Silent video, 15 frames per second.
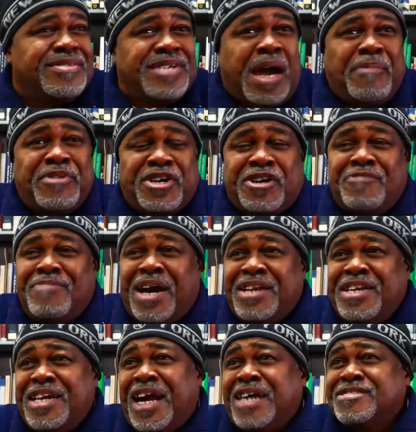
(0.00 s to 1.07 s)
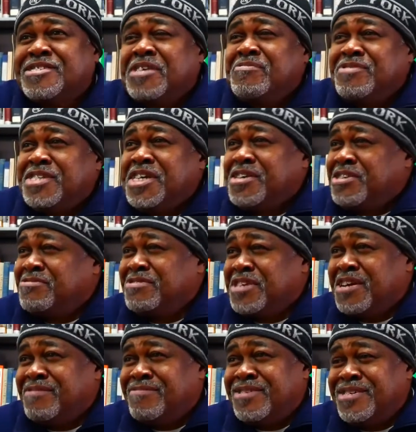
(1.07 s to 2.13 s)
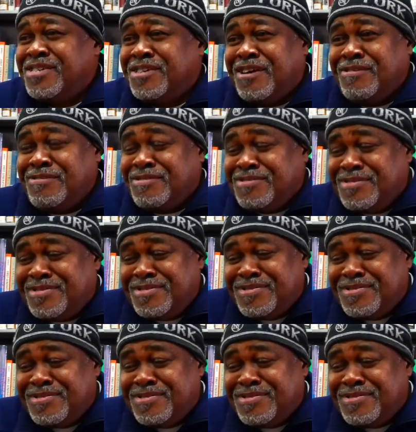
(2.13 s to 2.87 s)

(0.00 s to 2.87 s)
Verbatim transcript: happened to come by Lee's house and they were there and they were getting ready to go.